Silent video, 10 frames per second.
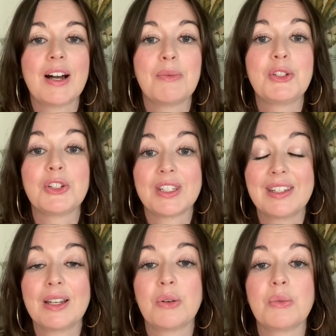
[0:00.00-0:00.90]
I would just
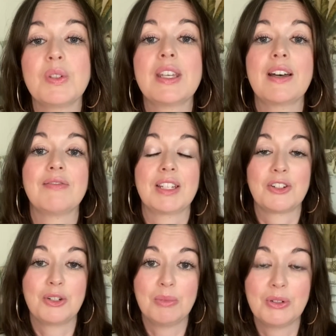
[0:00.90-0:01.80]
say always have
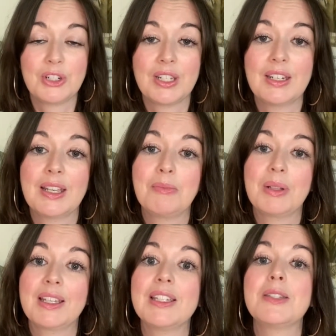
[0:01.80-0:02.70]
distribution in
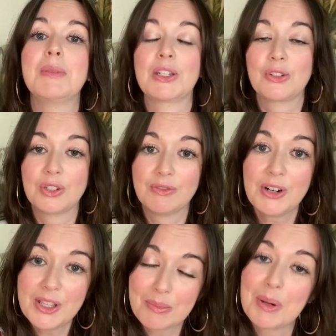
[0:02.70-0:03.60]
place, make sure you've
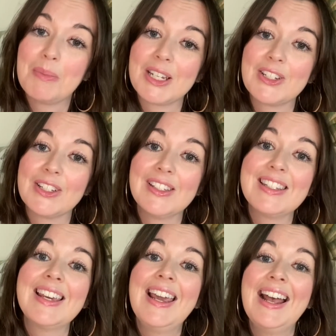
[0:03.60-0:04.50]
got the permissions,
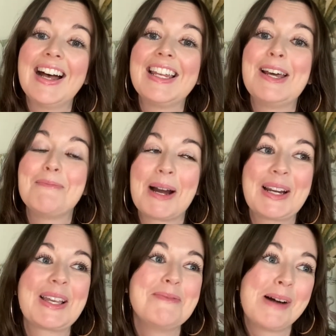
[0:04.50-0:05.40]
and market.